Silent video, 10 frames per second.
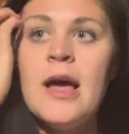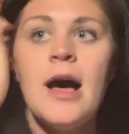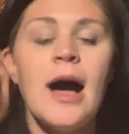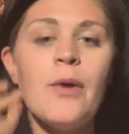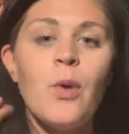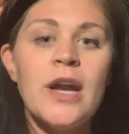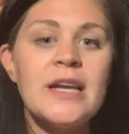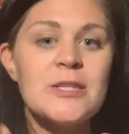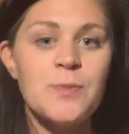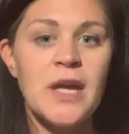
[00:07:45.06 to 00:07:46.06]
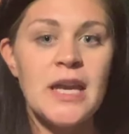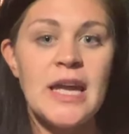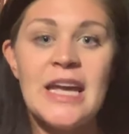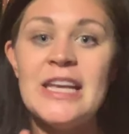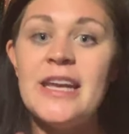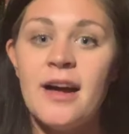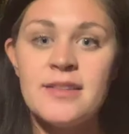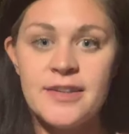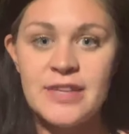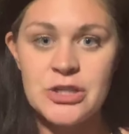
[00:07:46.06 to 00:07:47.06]
I want to explain it in Young
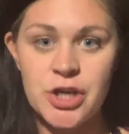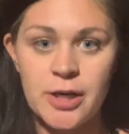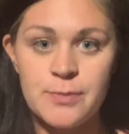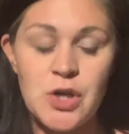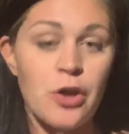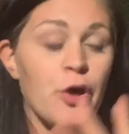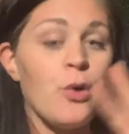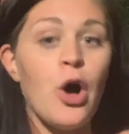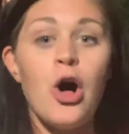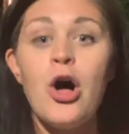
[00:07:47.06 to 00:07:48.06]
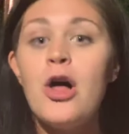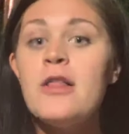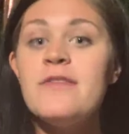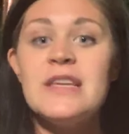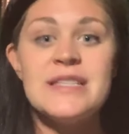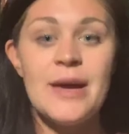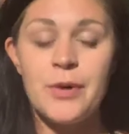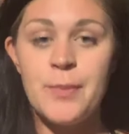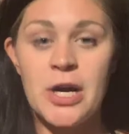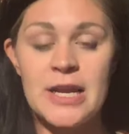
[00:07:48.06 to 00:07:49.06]
Living terms. Although all of these
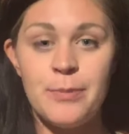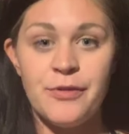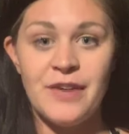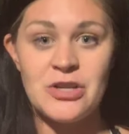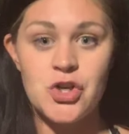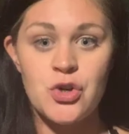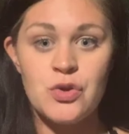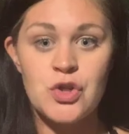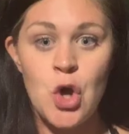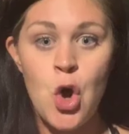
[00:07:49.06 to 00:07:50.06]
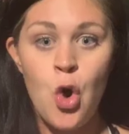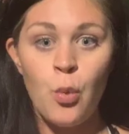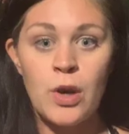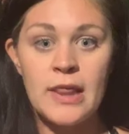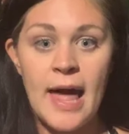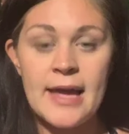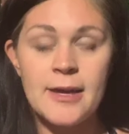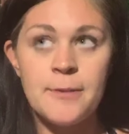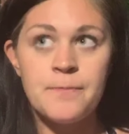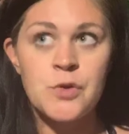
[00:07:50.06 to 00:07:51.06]
network marketing professionals were
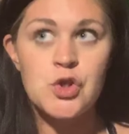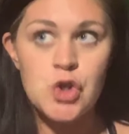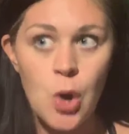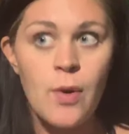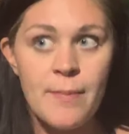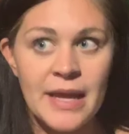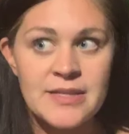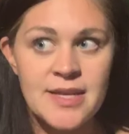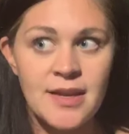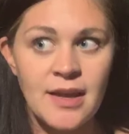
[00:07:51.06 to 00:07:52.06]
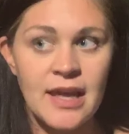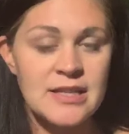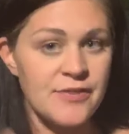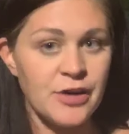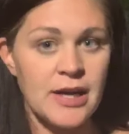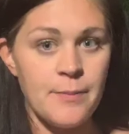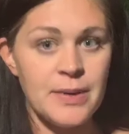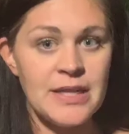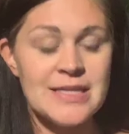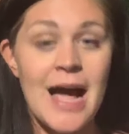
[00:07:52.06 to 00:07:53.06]
like so amazing in different
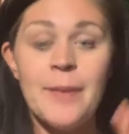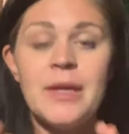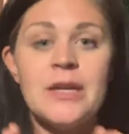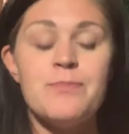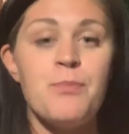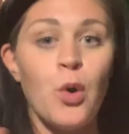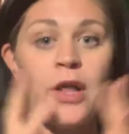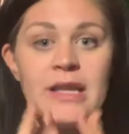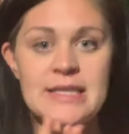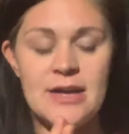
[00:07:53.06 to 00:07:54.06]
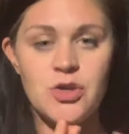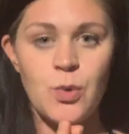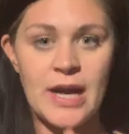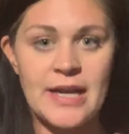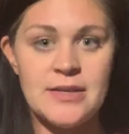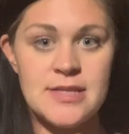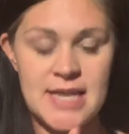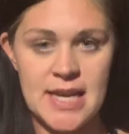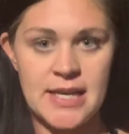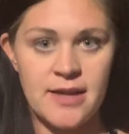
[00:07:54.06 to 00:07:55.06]
companies, I'm going to boil it down to what I did
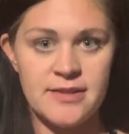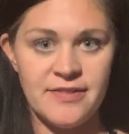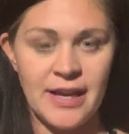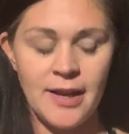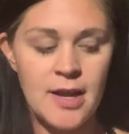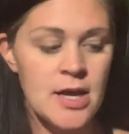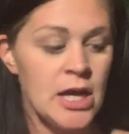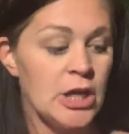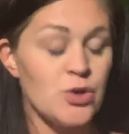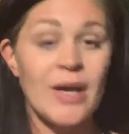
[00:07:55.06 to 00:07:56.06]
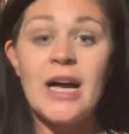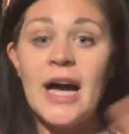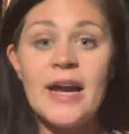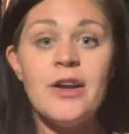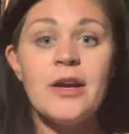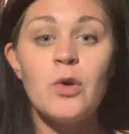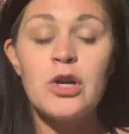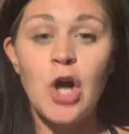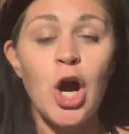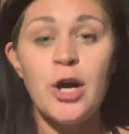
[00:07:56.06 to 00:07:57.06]
in Young Living. So I got out a
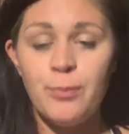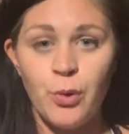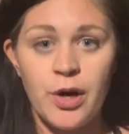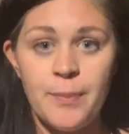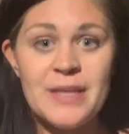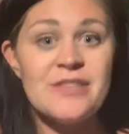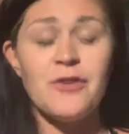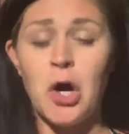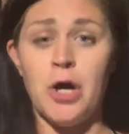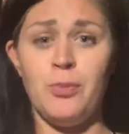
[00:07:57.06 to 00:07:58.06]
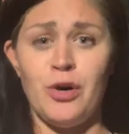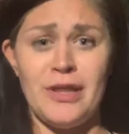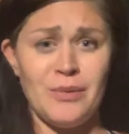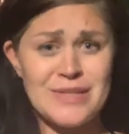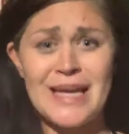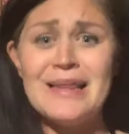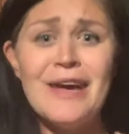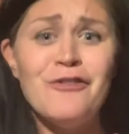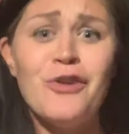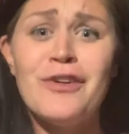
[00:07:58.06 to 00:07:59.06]
piece of cardboard that was like
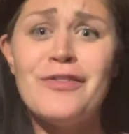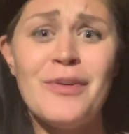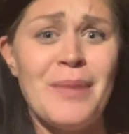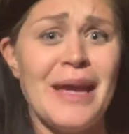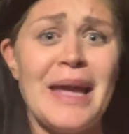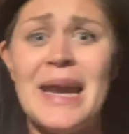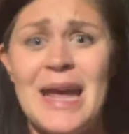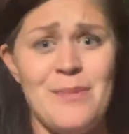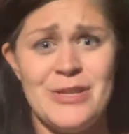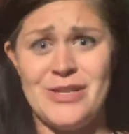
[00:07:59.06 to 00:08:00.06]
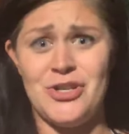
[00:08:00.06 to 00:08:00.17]
left over from like an Amazon